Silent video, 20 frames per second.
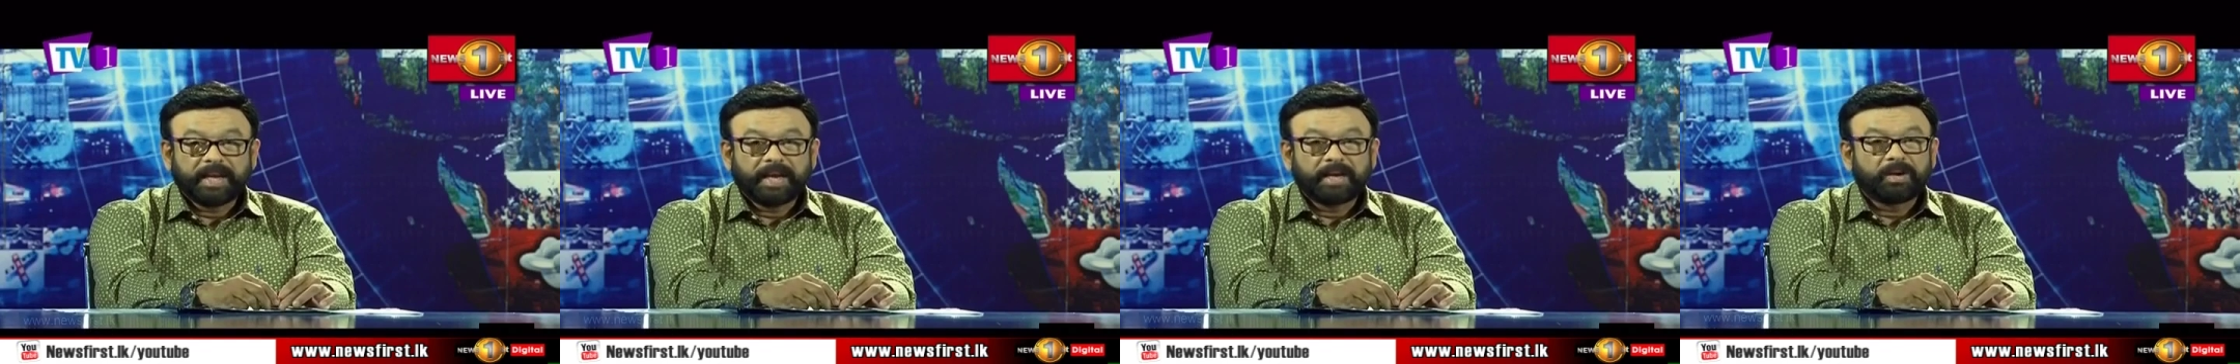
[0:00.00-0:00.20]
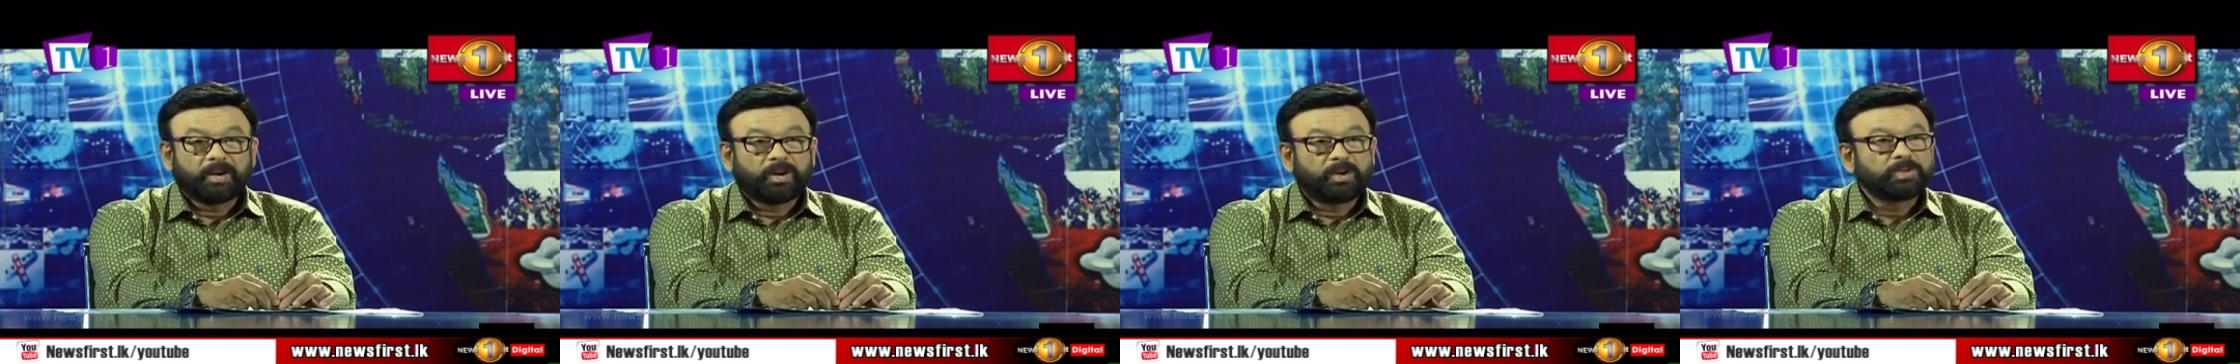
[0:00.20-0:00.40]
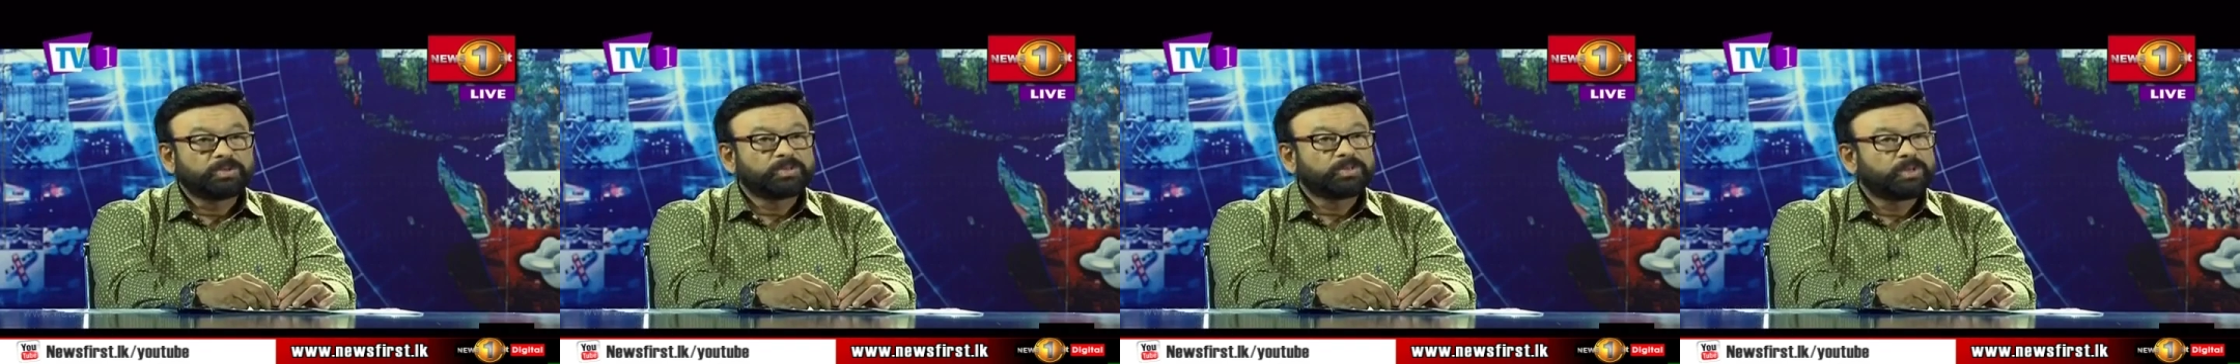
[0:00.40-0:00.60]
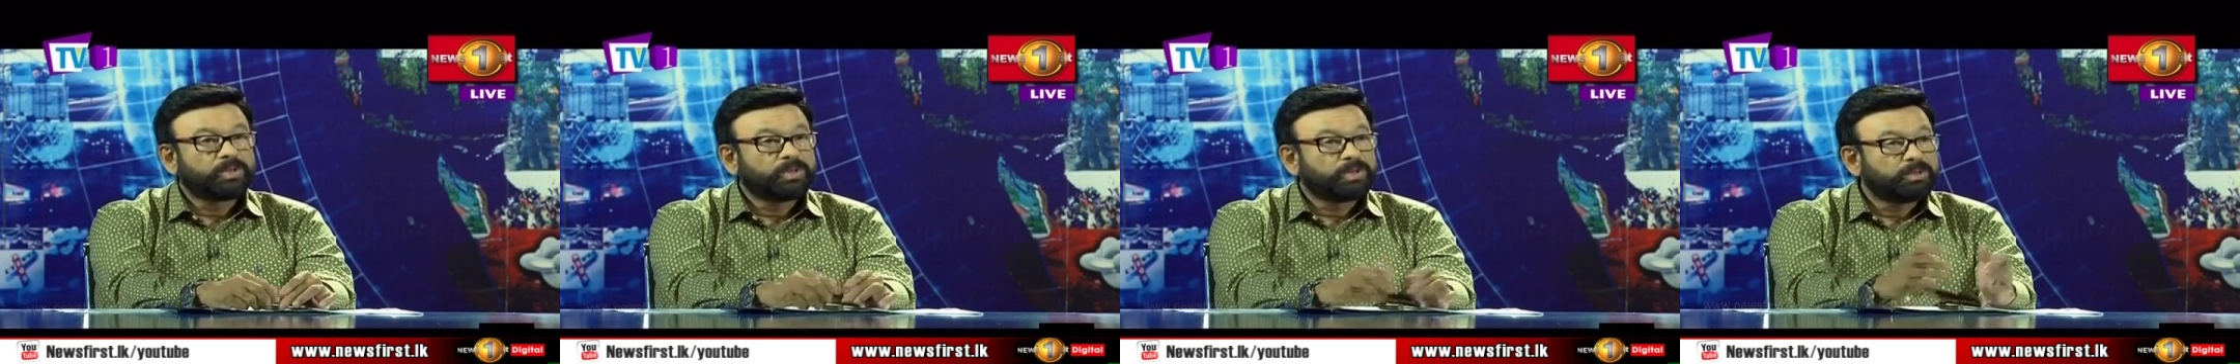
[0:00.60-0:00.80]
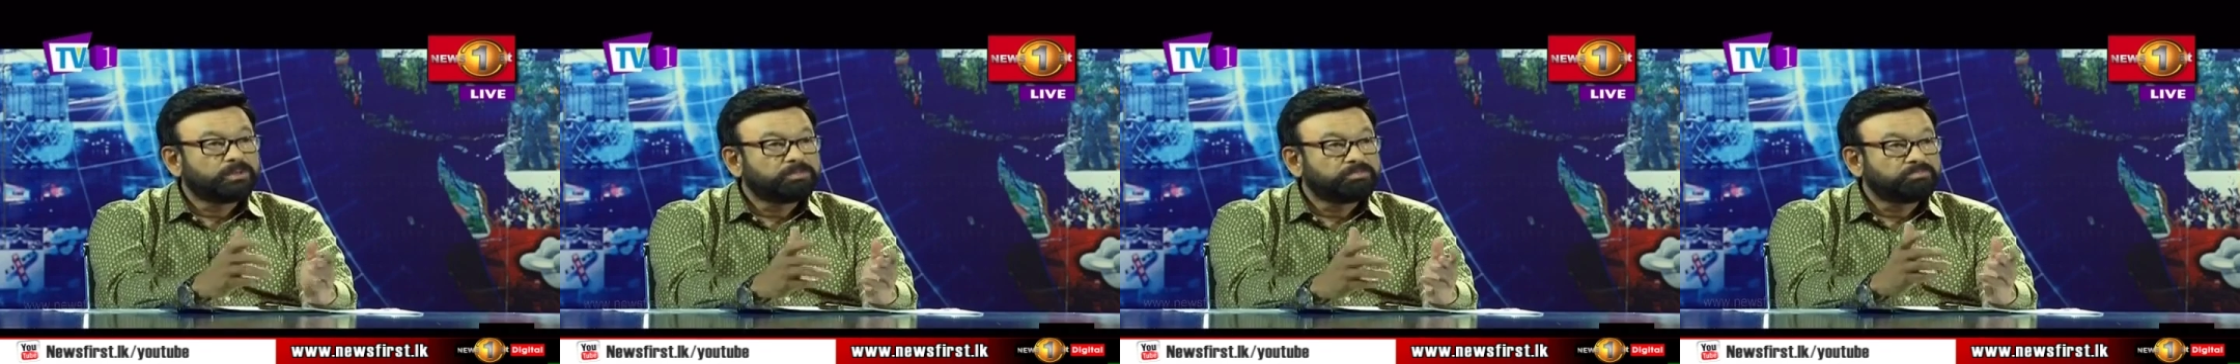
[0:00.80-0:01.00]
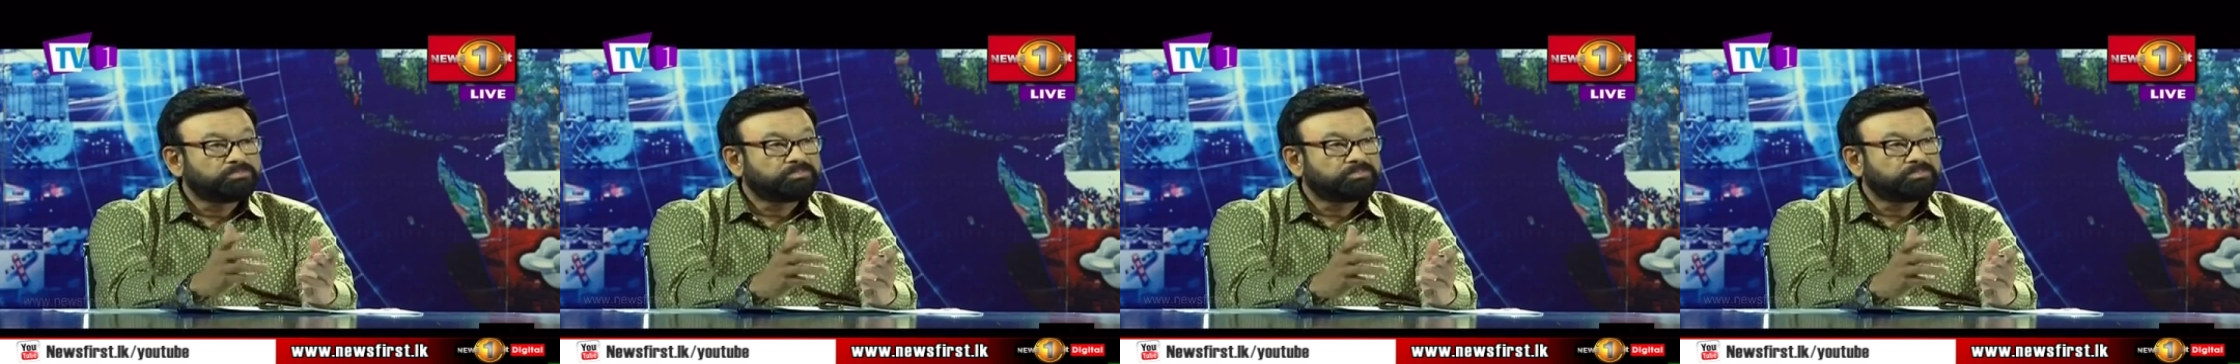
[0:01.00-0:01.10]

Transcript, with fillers: and also